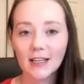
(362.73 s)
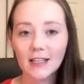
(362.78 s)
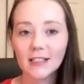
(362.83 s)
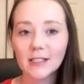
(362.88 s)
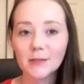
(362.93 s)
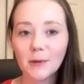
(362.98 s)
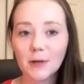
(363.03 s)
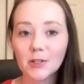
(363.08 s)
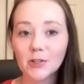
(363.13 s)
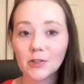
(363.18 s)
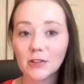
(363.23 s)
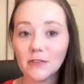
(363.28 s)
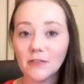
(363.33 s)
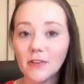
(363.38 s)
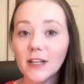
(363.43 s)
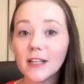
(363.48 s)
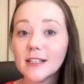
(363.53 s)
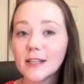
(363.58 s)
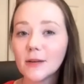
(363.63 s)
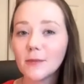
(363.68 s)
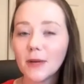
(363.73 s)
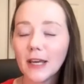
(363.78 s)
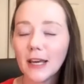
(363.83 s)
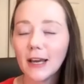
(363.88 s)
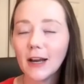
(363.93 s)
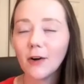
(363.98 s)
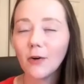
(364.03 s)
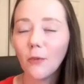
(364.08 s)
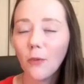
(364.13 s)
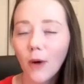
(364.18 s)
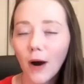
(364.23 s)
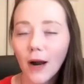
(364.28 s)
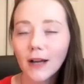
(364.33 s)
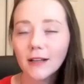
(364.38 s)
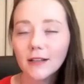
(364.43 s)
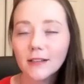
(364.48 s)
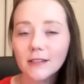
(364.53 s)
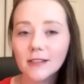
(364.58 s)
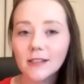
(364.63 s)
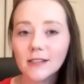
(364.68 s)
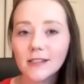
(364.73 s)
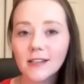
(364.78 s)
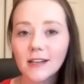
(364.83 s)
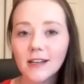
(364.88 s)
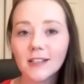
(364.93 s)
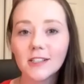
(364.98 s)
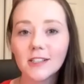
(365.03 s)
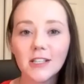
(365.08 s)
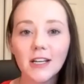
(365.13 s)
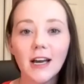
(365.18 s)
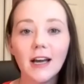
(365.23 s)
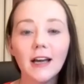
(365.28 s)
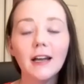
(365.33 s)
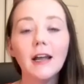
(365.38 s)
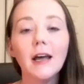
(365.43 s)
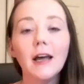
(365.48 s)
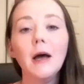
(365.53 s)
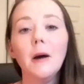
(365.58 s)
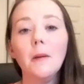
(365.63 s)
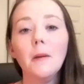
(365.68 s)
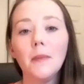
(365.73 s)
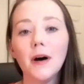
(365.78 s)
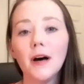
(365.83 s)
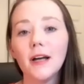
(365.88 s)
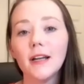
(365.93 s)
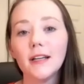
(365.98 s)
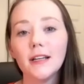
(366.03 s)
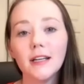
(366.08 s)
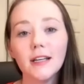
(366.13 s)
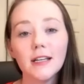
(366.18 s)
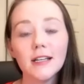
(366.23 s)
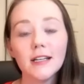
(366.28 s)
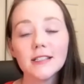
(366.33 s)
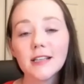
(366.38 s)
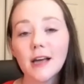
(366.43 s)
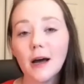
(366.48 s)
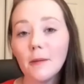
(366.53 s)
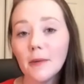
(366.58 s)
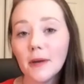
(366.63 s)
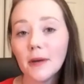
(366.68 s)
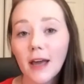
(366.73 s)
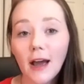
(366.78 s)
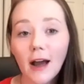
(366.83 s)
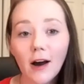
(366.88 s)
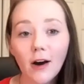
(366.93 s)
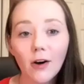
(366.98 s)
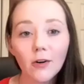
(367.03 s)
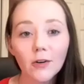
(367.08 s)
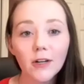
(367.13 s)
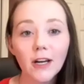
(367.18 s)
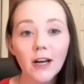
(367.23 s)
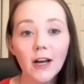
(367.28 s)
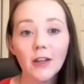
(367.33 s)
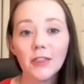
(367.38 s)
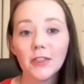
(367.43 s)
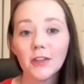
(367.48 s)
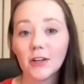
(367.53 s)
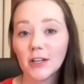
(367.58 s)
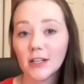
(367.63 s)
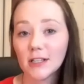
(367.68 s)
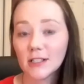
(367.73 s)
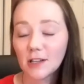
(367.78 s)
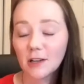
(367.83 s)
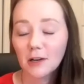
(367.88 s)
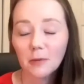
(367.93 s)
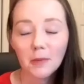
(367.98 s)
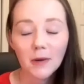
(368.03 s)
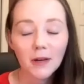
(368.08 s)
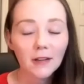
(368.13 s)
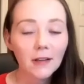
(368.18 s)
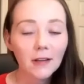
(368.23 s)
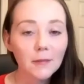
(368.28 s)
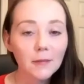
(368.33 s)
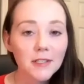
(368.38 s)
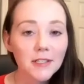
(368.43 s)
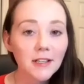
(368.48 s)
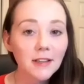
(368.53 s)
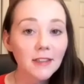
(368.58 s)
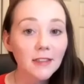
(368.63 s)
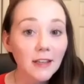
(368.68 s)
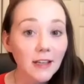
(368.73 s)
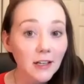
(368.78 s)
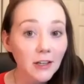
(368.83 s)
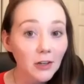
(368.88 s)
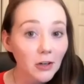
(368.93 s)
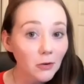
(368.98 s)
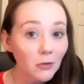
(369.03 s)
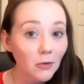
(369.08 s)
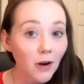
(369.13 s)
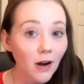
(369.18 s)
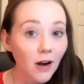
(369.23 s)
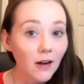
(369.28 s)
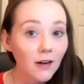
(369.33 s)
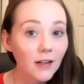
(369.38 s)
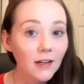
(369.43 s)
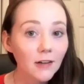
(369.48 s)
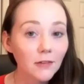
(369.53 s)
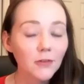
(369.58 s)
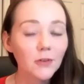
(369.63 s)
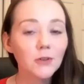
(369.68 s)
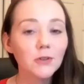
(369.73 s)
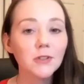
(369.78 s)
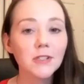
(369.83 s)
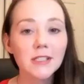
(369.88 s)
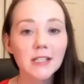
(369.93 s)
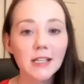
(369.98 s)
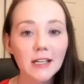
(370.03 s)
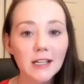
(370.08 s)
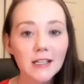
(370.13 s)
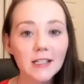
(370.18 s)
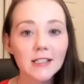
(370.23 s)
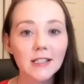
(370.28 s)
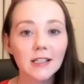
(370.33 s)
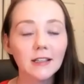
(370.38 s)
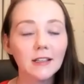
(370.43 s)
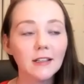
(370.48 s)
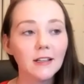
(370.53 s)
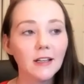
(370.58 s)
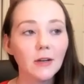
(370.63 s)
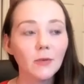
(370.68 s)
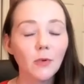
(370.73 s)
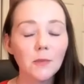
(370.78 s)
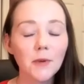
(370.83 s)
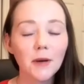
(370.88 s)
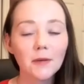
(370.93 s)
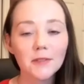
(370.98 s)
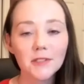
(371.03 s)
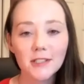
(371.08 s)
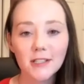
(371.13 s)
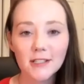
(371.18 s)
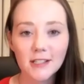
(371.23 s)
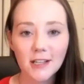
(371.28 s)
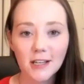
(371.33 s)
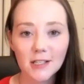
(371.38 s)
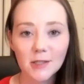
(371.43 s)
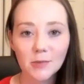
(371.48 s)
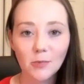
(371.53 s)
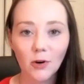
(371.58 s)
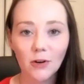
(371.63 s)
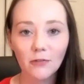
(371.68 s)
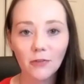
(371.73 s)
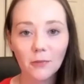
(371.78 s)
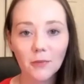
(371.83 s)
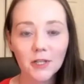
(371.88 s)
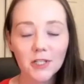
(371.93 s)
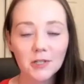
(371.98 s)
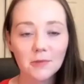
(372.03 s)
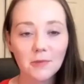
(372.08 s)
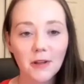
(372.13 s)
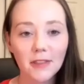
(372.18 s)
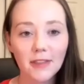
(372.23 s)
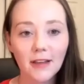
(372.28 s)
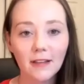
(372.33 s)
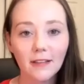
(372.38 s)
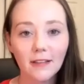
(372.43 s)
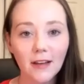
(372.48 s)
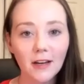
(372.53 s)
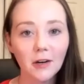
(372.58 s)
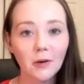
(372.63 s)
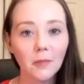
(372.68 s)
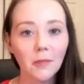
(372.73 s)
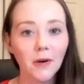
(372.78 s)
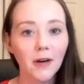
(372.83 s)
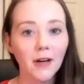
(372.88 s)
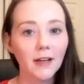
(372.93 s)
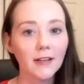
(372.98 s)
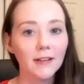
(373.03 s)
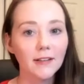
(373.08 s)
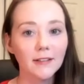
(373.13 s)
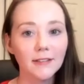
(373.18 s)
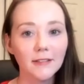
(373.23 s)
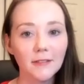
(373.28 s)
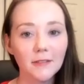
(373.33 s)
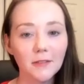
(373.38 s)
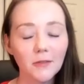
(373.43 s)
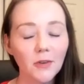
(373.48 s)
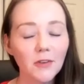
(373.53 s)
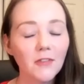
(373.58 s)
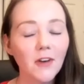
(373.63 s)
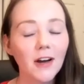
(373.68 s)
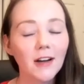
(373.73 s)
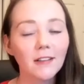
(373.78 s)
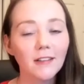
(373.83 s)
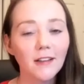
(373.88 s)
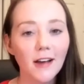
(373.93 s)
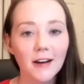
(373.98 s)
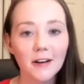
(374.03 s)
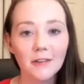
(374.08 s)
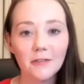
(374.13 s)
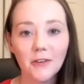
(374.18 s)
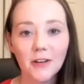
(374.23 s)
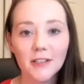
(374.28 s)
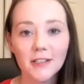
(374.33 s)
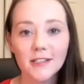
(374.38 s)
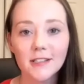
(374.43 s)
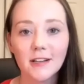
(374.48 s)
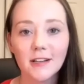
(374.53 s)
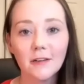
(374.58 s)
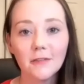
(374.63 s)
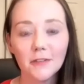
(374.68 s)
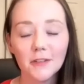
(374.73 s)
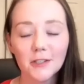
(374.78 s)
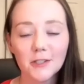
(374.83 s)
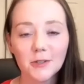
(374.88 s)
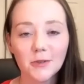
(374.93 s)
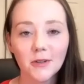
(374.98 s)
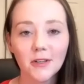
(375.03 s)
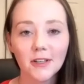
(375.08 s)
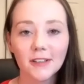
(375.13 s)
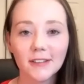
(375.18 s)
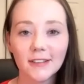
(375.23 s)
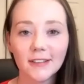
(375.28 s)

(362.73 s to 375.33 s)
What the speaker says: and special events that we can't quite discuss yet, but it is coming out. There is going to be a limited theater run in a few cities, and we'll be able to discuss more information about that later, but we've got a lot of fun stuff in store.